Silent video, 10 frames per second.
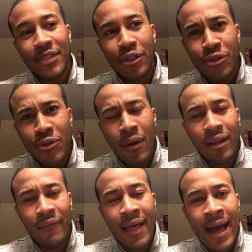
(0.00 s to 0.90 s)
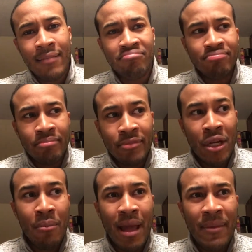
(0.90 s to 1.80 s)
you do all of that, you
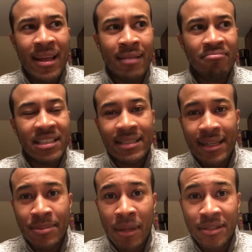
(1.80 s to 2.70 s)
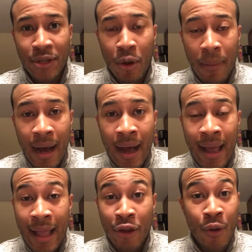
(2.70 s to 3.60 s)
know, maybe 6 months go
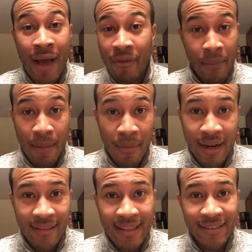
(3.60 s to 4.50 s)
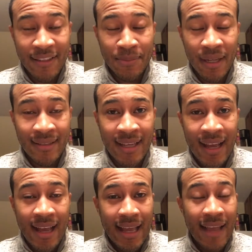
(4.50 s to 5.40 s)
by and you haven't made money in that 6 months.
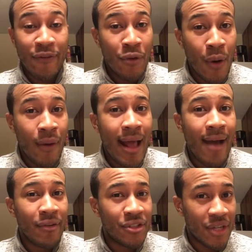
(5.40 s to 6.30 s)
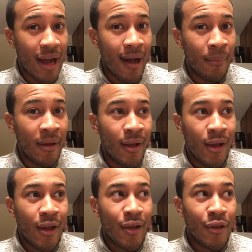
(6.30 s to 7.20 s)
If you don't have a job,
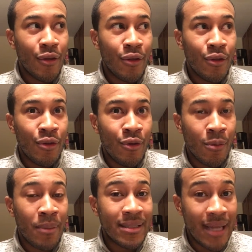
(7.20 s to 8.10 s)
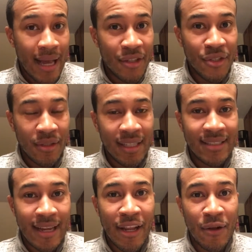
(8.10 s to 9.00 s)
you're potentially
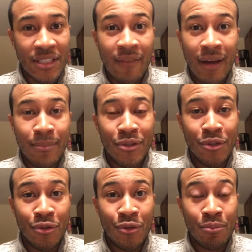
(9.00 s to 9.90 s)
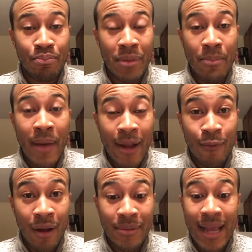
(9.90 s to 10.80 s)
setting yourself up to be
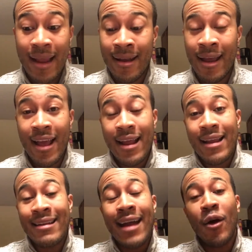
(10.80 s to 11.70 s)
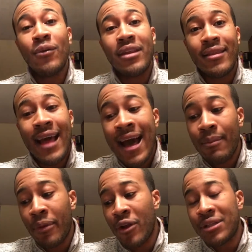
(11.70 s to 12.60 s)
bankrupt. And not only
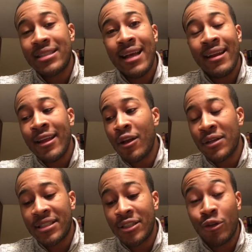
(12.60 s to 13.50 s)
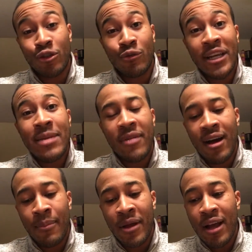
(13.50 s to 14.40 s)
that, but you're setting your dream
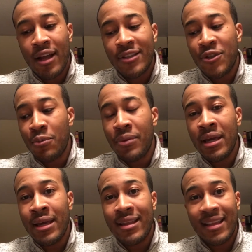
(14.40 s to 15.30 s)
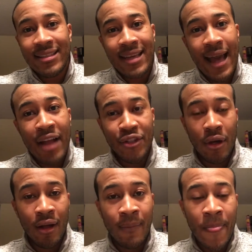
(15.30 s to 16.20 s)
up to be this
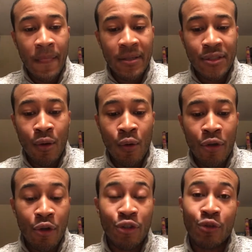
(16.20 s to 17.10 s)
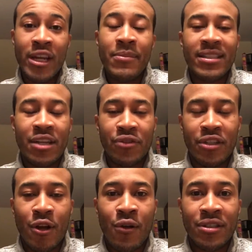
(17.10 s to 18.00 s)
catch-all. So your dream essentially
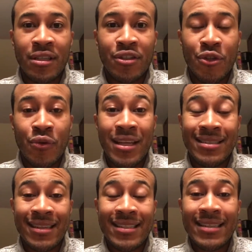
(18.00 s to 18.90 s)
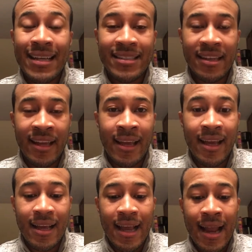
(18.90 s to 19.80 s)
turns into this necessity,
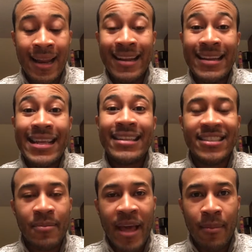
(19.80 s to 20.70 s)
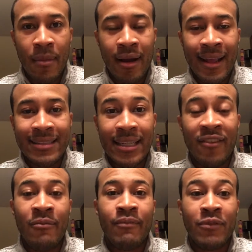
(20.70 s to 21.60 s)
and it needs to make money instead
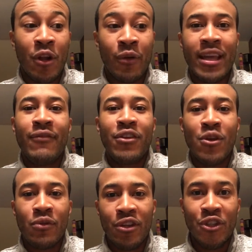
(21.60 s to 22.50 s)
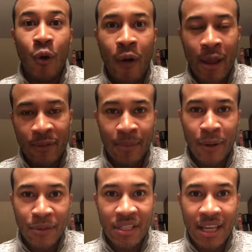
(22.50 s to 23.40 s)
of, you know, giving you the joy it was
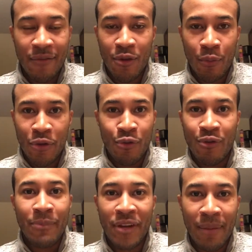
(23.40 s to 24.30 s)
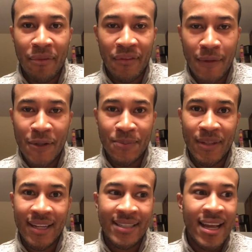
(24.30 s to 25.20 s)
supposed to give you when you dreamt it up in the first
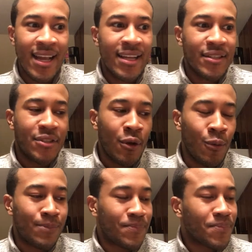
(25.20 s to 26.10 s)
place. So